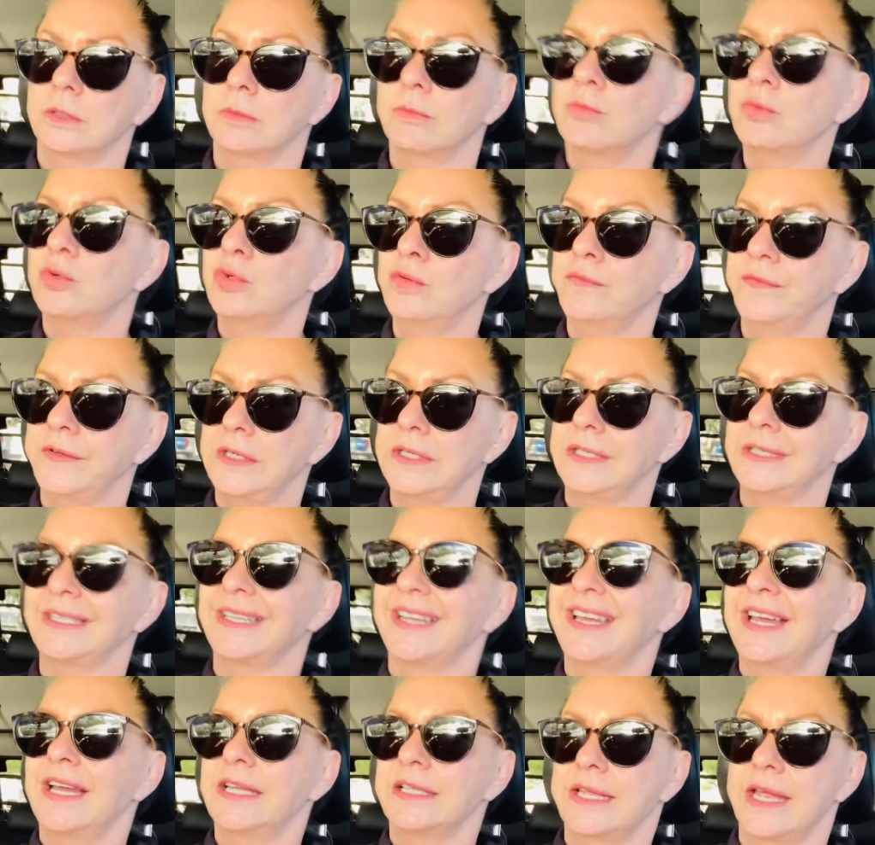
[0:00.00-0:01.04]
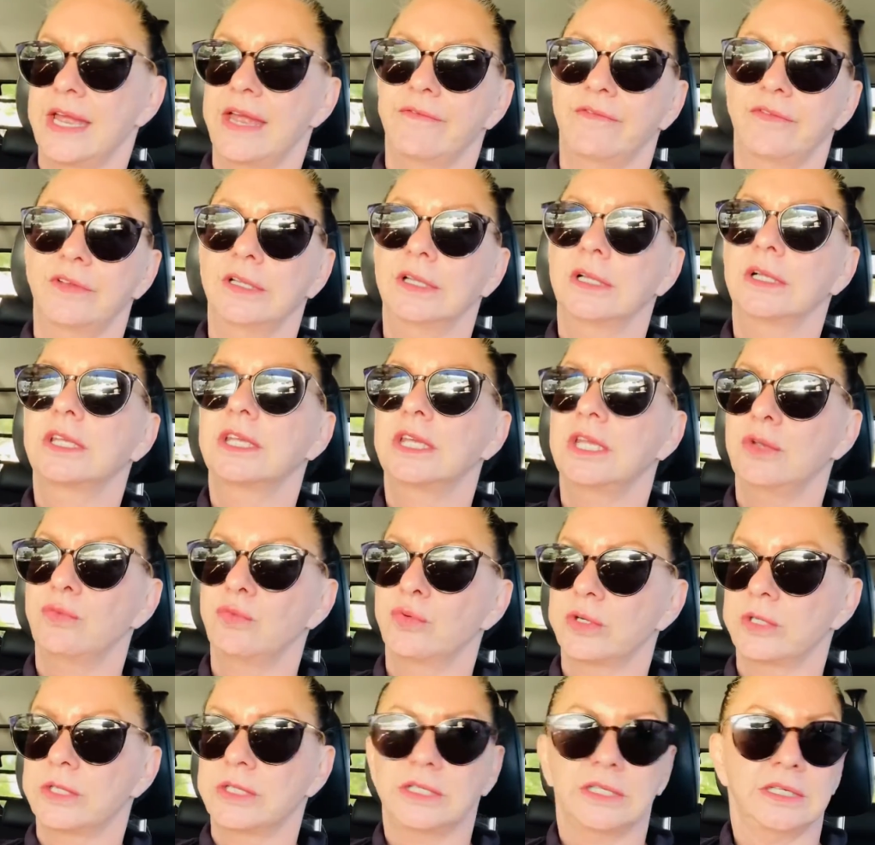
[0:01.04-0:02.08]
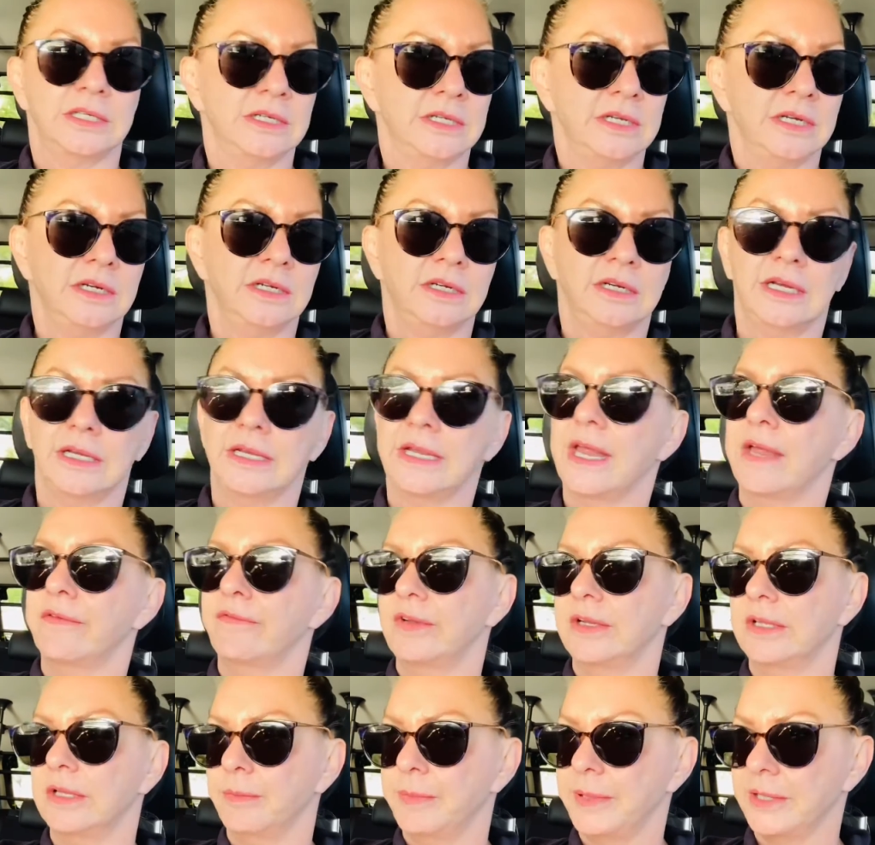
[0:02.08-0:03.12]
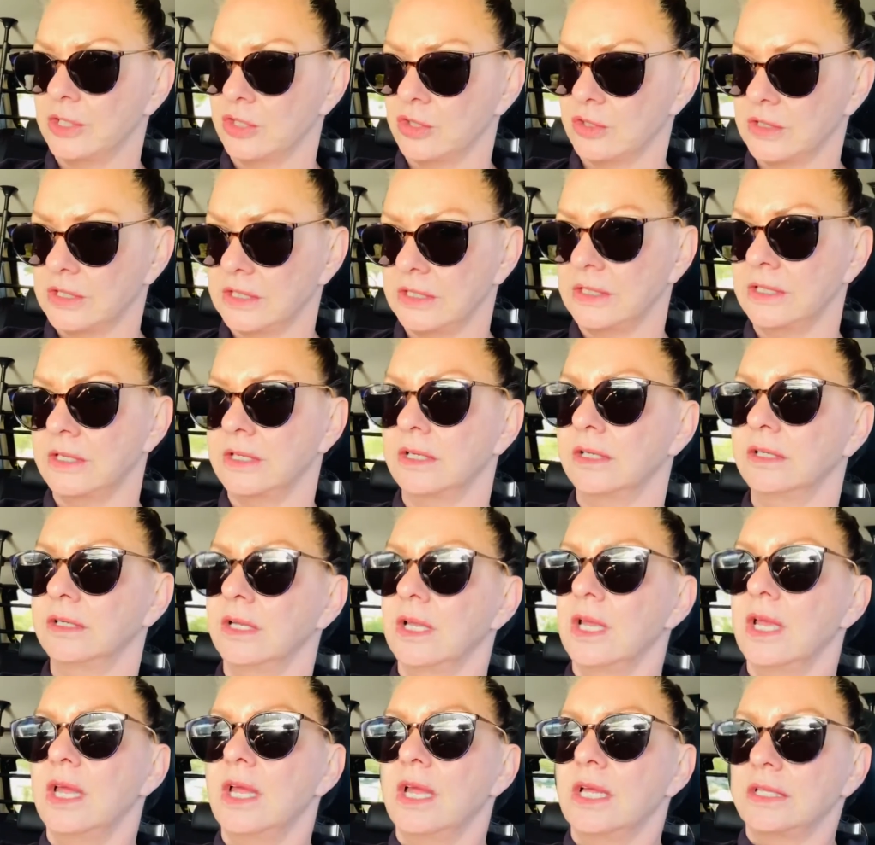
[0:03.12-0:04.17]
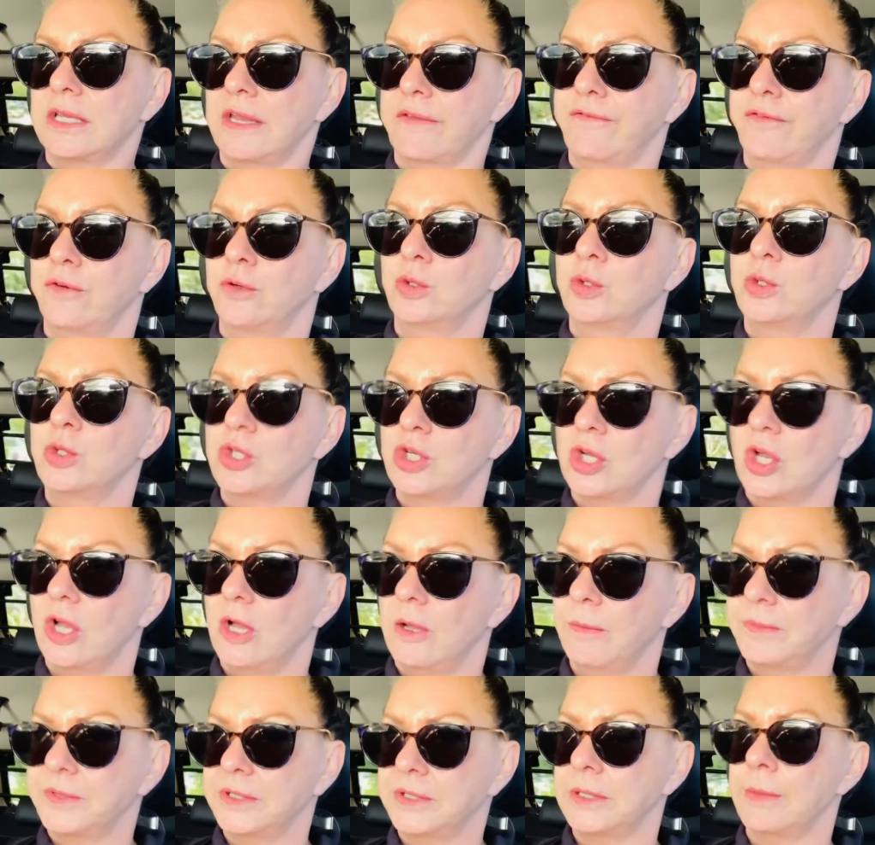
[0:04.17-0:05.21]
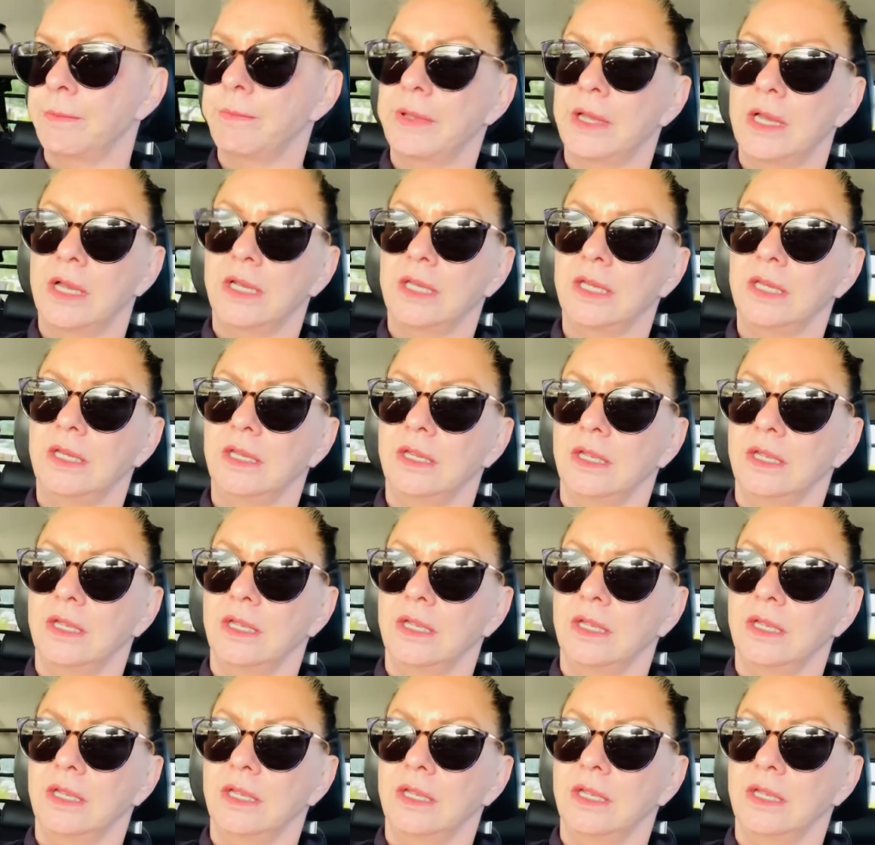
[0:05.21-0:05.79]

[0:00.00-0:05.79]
Movies, they have little keywords in there, and they have little pictures in there. They Photoshop somebody